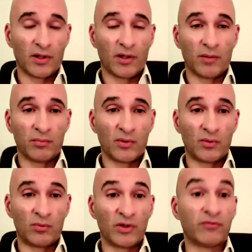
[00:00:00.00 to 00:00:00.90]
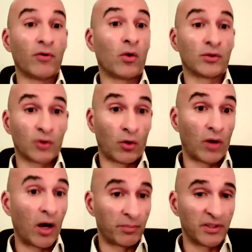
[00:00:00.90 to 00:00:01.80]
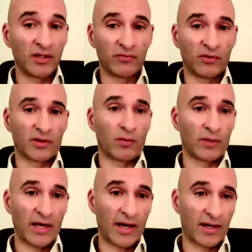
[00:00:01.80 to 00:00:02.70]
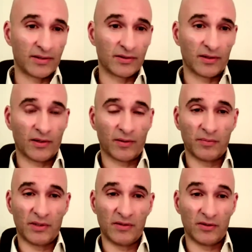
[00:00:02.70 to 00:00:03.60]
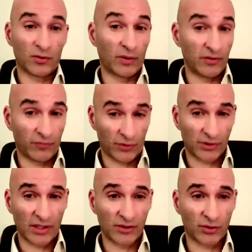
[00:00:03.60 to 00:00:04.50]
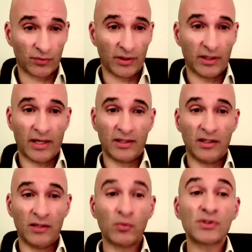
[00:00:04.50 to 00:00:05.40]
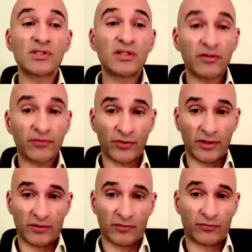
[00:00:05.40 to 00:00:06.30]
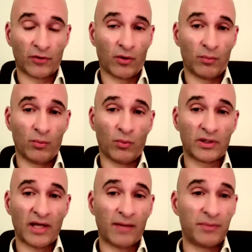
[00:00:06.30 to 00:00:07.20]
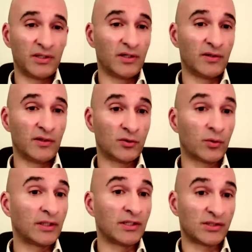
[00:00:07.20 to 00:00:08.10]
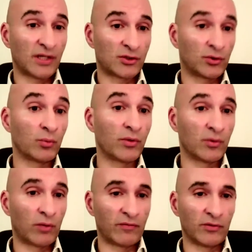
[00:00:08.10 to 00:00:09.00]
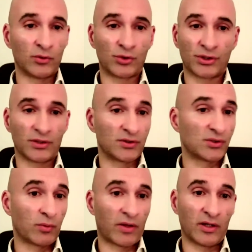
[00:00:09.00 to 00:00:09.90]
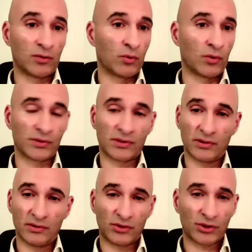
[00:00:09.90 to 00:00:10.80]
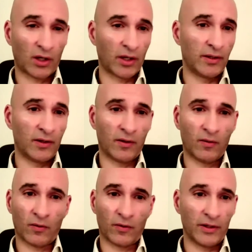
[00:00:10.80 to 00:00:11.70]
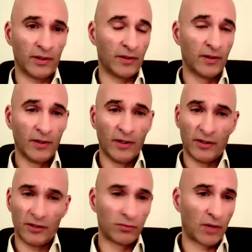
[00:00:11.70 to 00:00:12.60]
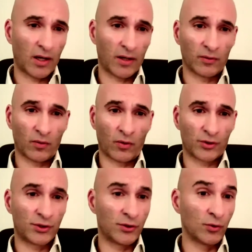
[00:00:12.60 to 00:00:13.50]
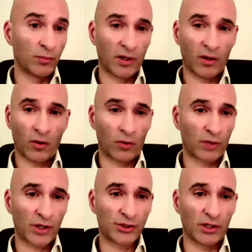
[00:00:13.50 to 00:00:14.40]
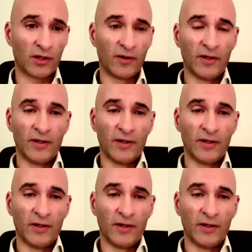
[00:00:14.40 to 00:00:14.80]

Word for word: um, revolt or upheaval that we had um, in the 21st century. And it was different from what happened in the 20th century with the revolutions, whether it was in China or in Iran or Cuba or Russia.